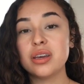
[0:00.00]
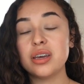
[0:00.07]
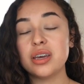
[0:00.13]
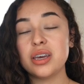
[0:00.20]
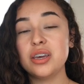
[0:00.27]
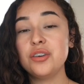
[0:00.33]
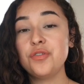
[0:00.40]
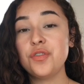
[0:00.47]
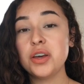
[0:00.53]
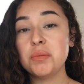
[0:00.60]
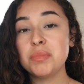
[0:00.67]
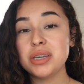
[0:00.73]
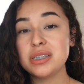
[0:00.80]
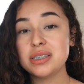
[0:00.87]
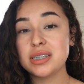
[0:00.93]
If I
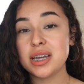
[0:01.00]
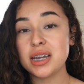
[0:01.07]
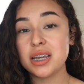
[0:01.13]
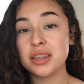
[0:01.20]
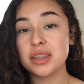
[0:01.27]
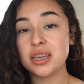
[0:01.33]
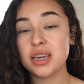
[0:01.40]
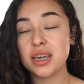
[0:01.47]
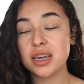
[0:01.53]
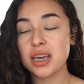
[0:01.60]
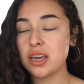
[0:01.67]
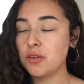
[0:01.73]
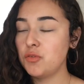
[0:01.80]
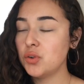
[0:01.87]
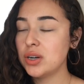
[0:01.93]
missed anything,
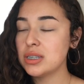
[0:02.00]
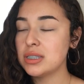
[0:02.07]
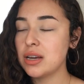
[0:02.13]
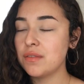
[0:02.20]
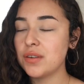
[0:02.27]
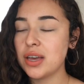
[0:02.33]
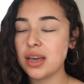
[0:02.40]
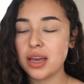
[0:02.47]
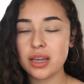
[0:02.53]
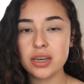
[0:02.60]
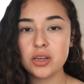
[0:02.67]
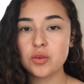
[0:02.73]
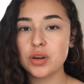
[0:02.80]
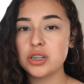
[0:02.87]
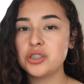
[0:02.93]
if you guys have
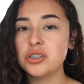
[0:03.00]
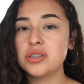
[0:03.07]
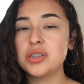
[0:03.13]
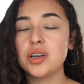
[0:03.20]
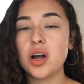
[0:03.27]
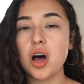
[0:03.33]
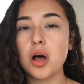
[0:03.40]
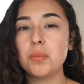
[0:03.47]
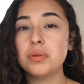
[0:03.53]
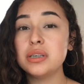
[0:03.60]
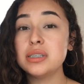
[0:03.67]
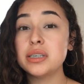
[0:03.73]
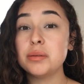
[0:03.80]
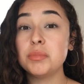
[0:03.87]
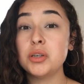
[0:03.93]
any questions at all,
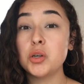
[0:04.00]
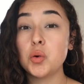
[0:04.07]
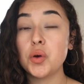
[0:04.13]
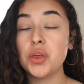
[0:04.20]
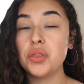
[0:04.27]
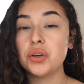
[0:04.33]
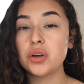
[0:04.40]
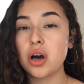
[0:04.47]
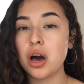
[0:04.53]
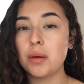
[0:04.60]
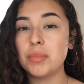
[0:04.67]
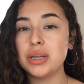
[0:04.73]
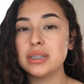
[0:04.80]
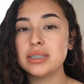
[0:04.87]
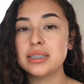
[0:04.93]
please let me know in the
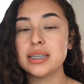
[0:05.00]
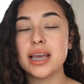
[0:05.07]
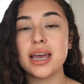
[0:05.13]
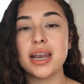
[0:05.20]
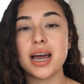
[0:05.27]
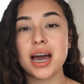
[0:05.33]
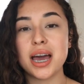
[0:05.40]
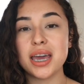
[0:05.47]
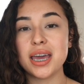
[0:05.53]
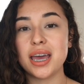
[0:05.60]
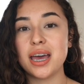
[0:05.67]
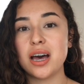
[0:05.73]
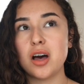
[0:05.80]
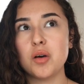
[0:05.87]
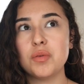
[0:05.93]
comments, and I
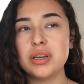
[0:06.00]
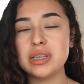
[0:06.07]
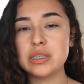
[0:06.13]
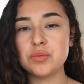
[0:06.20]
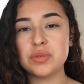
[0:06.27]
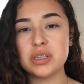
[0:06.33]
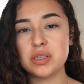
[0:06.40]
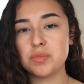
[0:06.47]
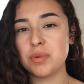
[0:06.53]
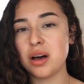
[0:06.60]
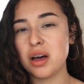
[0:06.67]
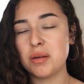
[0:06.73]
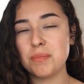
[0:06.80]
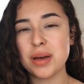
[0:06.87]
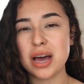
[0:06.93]
always
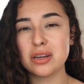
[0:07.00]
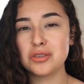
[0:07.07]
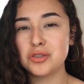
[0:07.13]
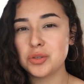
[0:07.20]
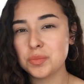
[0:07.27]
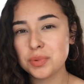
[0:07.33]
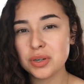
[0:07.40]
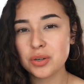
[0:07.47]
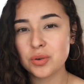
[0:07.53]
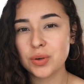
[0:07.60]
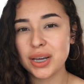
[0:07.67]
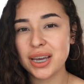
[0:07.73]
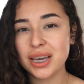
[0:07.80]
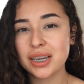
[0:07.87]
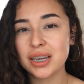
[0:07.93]
respond back super
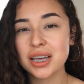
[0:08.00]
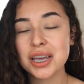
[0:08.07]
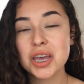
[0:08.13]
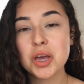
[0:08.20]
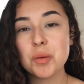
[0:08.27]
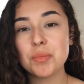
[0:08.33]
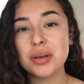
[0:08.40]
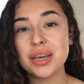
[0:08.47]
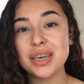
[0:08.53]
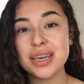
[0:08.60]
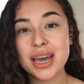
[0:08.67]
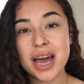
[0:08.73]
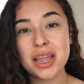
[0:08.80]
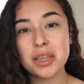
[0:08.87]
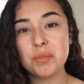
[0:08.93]
quick. But
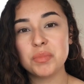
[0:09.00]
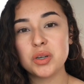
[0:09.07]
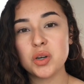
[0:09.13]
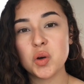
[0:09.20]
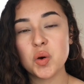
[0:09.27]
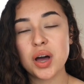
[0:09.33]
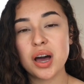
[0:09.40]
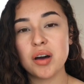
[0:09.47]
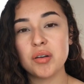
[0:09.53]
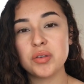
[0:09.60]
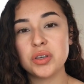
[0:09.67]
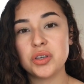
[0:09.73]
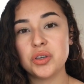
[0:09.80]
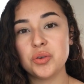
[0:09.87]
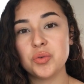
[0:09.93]
yeah, let me know how
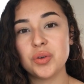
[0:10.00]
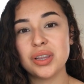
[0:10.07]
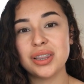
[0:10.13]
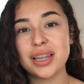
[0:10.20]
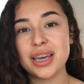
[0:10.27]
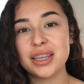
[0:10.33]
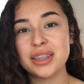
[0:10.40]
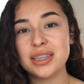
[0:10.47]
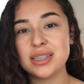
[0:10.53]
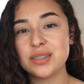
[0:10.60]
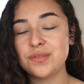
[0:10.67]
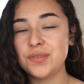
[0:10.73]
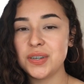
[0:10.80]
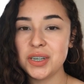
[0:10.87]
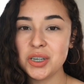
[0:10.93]
you like
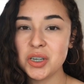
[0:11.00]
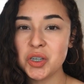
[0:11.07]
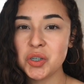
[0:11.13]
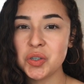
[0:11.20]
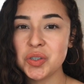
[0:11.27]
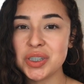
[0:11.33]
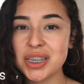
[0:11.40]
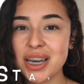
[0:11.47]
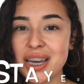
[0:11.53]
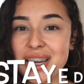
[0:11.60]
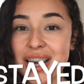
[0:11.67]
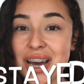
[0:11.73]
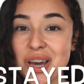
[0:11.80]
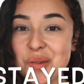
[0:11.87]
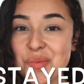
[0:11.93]
these videos, and
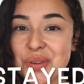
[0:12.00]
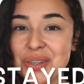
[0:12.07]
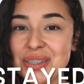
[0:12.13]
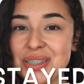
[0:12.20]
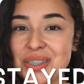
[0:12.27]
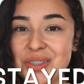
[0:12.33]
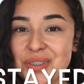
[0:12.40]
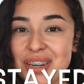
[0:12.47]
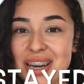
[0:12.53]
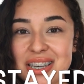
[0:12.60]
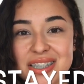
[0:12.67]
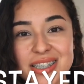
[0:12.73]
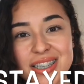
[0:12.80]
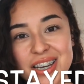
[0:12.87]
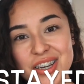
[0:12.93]
I will see you
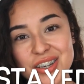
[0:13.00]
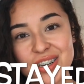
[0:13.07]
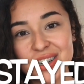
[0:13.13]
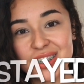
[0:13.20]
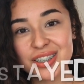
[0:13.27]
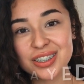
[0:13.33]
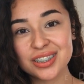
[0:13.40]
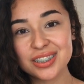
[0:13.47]
guys later.